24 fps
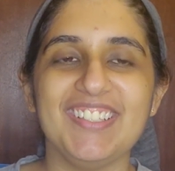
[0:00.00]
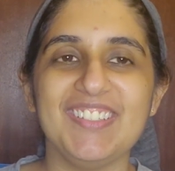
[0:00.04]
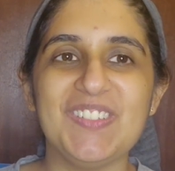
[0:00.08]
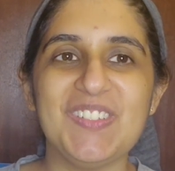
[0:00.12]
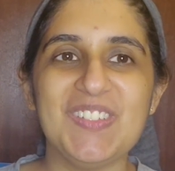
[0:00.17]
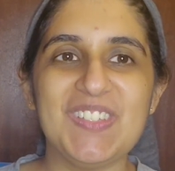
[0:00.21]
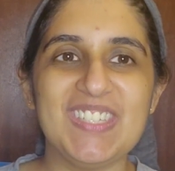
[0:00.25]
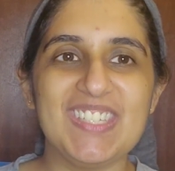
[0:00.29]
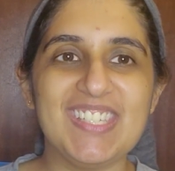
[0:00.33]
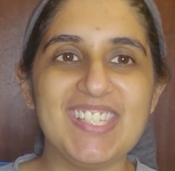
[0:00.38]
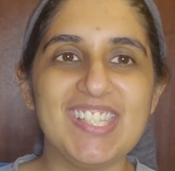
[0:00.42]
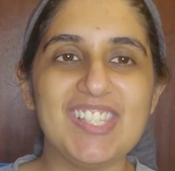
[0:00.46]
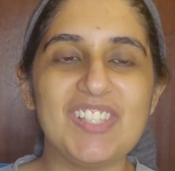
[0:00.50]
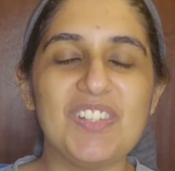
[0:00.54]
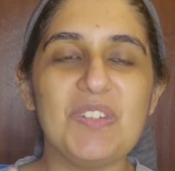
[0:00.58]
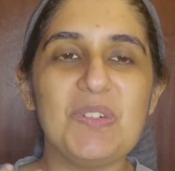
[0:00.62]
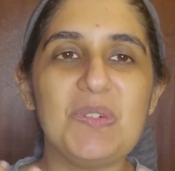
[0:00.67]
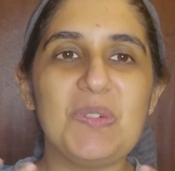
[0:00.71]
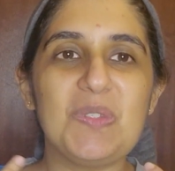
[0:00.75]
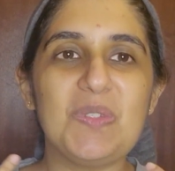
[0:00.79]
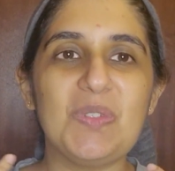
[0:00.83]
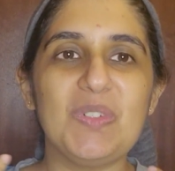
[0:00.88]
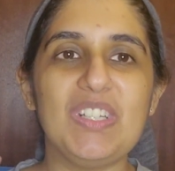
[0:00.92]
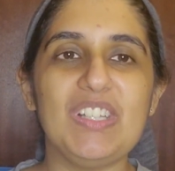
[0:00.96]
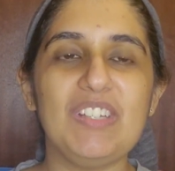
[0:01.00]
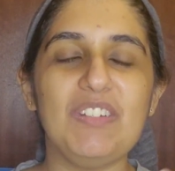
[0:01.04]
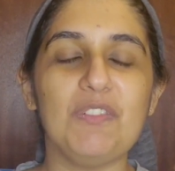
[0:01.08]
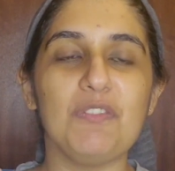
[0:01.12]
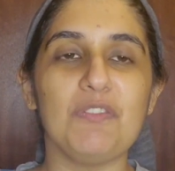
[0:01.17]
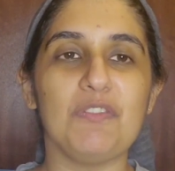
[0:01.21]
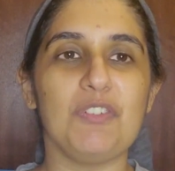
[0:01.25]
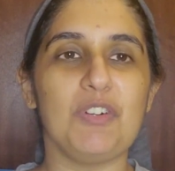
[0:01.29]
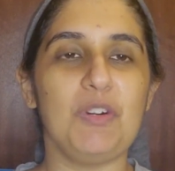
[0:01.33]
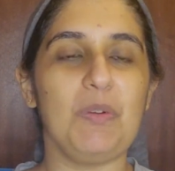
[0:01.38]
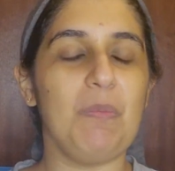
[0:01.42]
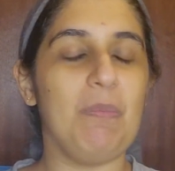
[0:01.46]
It was really
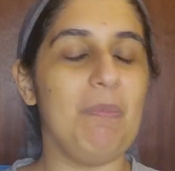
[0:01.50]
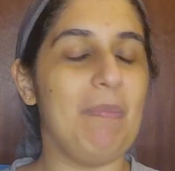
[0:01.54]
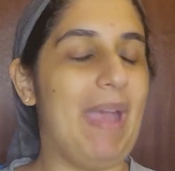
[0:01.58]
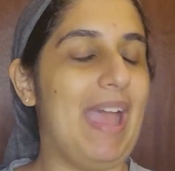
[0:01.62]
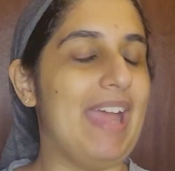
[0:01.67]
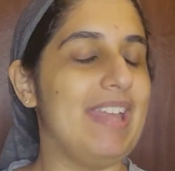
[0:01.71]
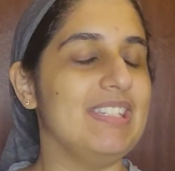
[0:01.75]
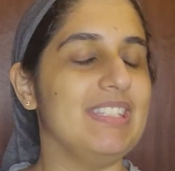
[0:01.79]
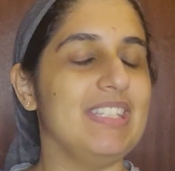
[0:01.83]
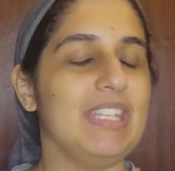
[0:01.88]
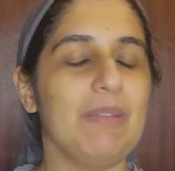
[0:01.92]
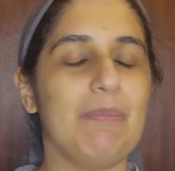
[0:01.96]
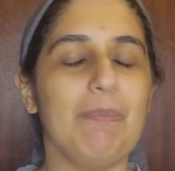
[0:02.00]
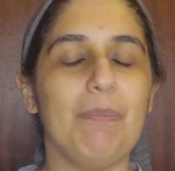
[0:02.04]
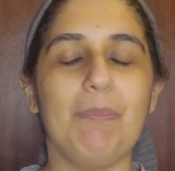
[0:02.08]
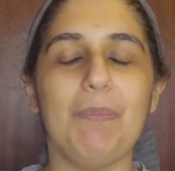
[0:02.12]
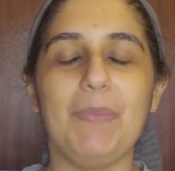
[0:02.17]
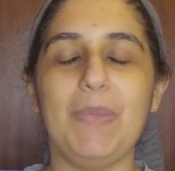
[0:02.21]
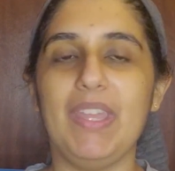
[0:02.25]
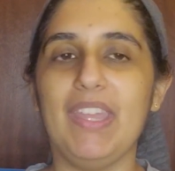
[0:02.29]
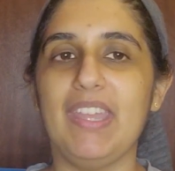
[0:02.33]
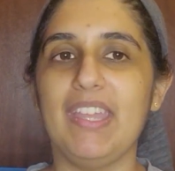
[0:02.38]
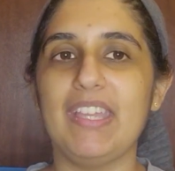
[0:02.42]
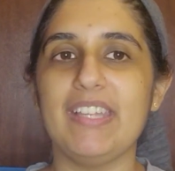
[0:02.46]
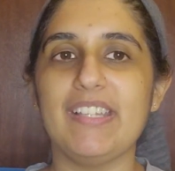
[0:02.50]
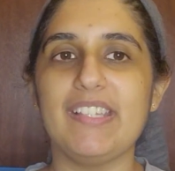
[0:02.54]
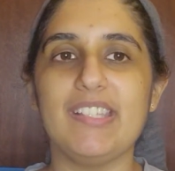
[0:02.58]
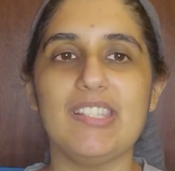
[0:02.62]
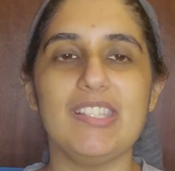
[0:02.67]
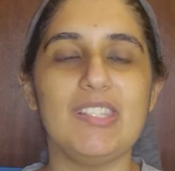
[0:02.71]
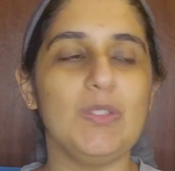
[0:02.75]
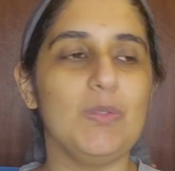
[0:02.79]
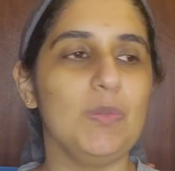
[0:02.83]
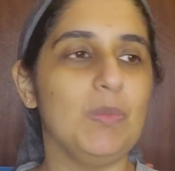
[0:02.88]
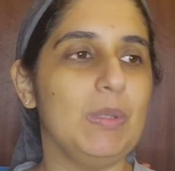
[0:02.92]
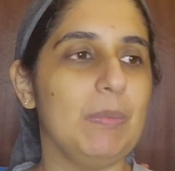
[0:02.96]
romantic, big,
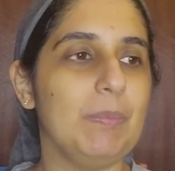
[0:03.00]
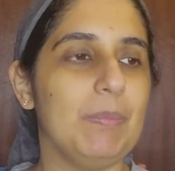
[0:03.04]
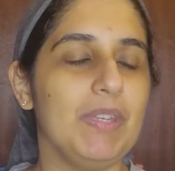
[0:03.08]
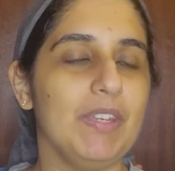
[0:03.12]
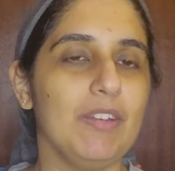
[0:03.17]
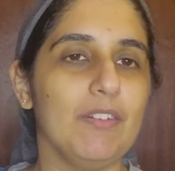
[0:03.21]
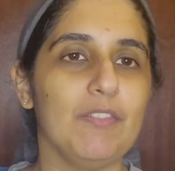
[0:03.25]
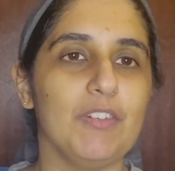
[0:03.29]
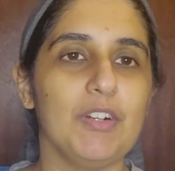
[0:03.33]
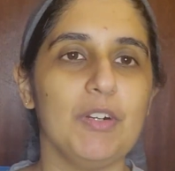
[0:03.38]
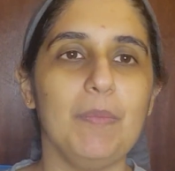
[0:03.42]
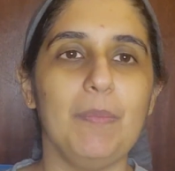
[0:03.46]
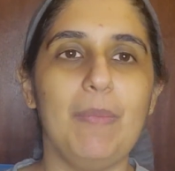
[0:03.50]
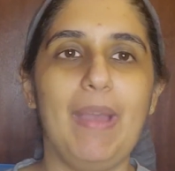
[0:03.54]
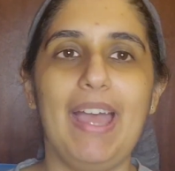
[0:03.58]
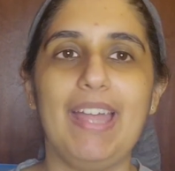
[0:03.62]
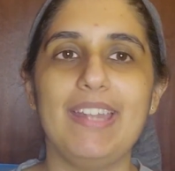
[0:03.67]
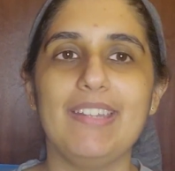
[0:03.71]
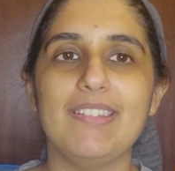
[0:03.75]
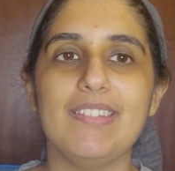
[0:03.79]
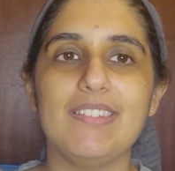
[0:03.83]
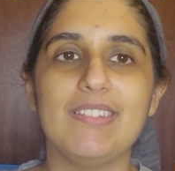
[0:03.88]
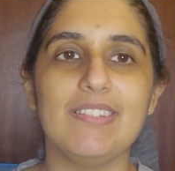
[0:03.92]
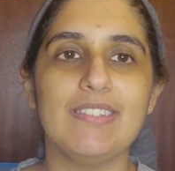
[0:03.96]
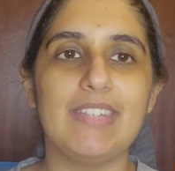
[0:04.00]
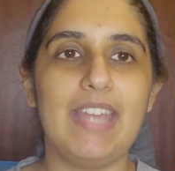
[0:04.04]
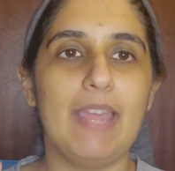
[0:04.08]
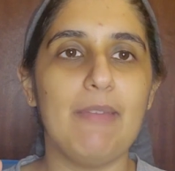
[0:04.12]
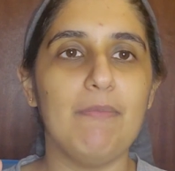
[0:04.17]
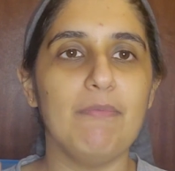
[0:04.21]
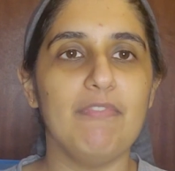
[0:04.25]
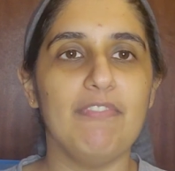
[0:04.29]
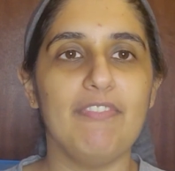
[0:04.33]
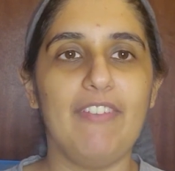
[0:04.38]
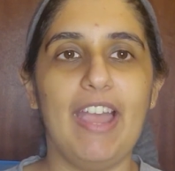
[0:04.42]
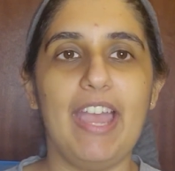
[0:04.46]
sweeping romance type
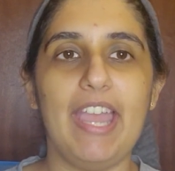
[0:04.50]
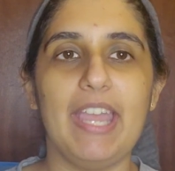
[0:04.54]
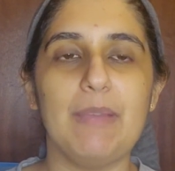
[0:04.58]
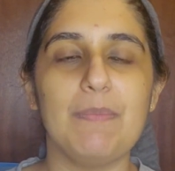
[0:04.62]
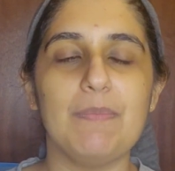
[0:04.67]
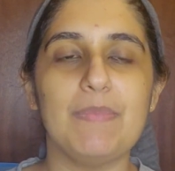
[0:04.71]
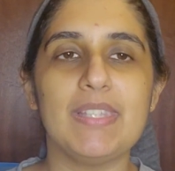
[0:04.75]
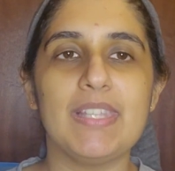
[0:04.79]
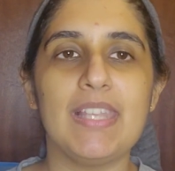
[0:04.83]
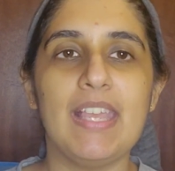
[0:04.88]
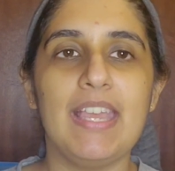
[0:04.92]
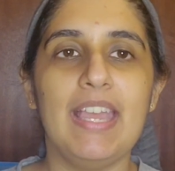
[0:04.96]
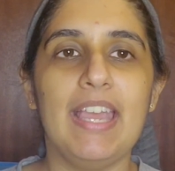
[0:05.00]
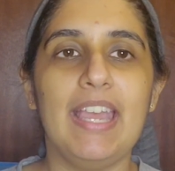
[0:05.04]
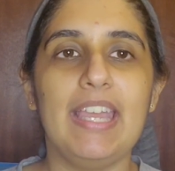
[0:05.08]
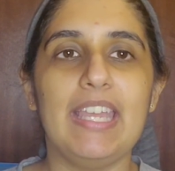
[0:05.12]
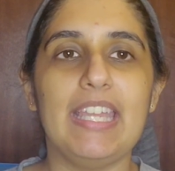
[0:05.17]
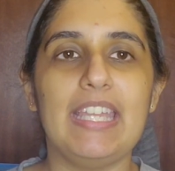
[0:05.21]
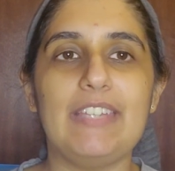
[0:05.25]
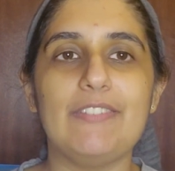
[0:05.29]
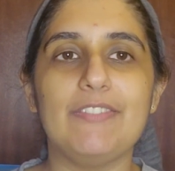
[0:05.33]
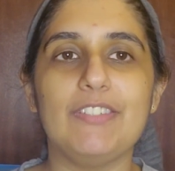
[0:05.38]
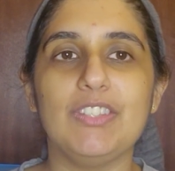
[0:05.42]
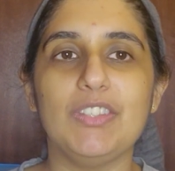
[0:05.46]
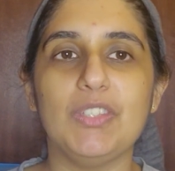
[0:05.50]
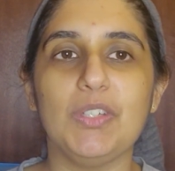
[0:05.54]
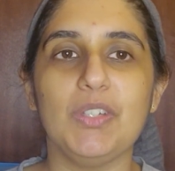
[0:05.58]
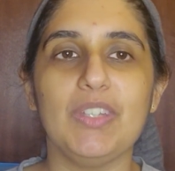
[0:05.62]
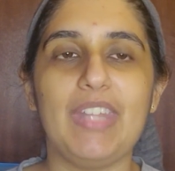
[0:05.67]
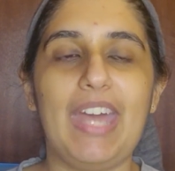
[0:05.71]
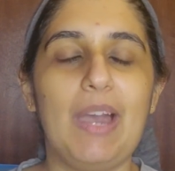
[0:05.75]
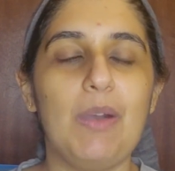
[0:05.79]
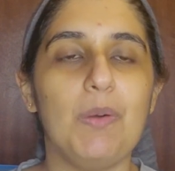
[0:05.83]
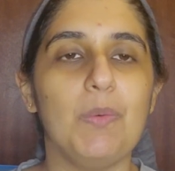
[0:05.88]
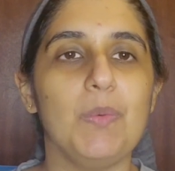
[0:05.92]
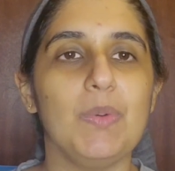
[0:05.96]
vibes, even though
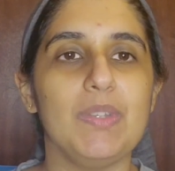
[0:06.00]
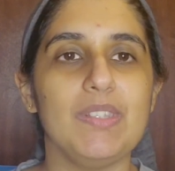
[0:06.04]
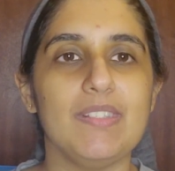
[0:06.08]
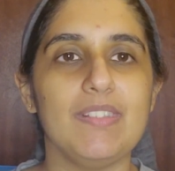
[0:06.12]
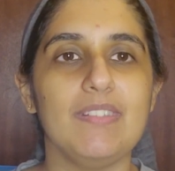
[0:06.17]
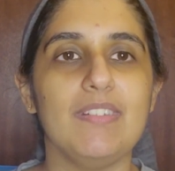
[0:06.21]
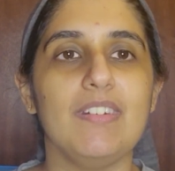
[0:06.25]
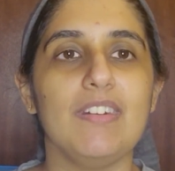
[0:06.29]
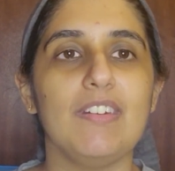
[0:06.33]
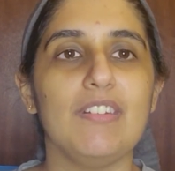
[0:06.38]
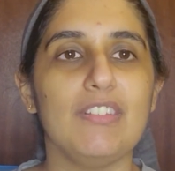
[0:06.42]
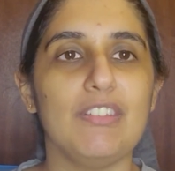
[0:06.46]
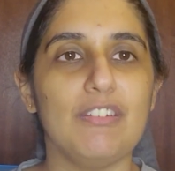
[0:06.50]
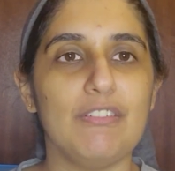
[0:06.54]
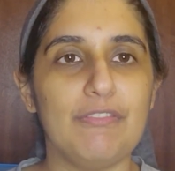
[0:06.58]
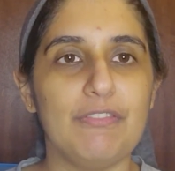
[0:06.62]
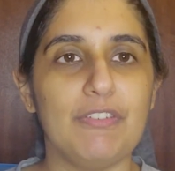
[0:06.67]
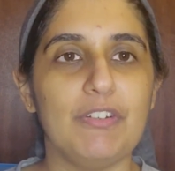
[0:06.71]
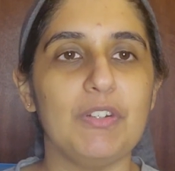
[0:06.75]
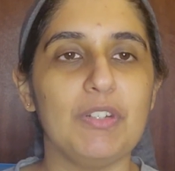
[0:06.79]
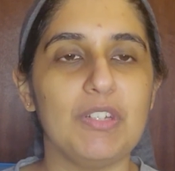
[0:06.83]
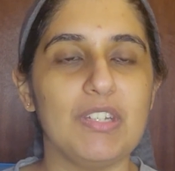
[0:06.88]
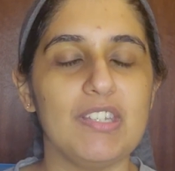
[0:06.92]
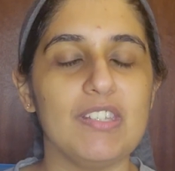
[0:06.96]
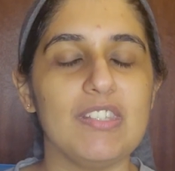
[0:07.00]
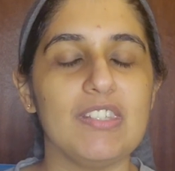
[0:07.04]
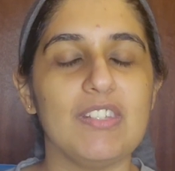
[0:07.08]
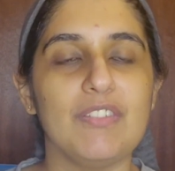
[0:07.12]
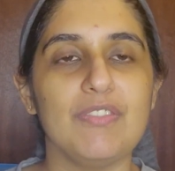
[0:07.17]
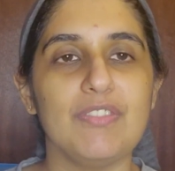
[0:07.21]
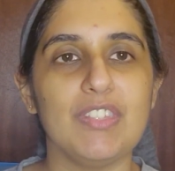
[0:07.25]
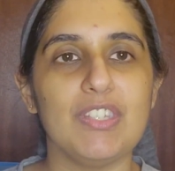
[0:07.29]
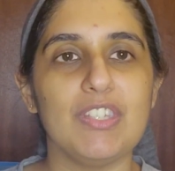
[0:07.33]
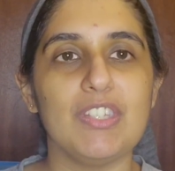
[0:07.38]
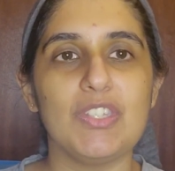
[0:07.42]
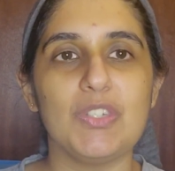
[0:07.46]
that wasn't the focus of
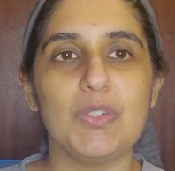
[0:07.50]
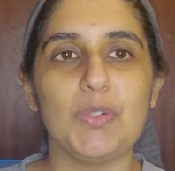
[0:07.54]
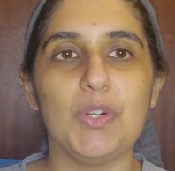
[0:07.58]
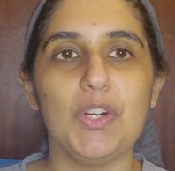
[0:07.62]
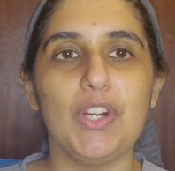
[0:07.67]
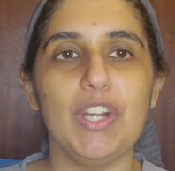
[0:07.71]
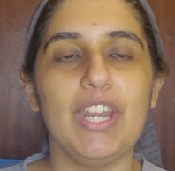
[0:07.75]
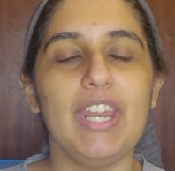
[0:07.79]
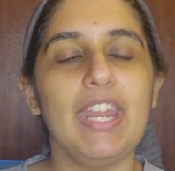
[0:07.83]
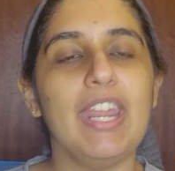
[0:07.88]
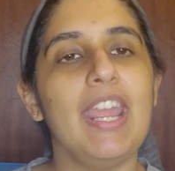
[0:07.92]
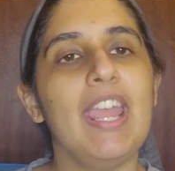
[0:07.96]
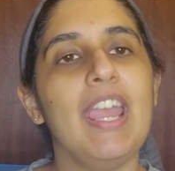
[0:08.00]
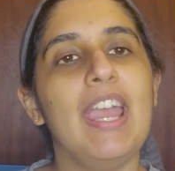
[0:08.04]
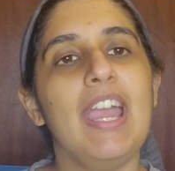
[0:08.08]
the story.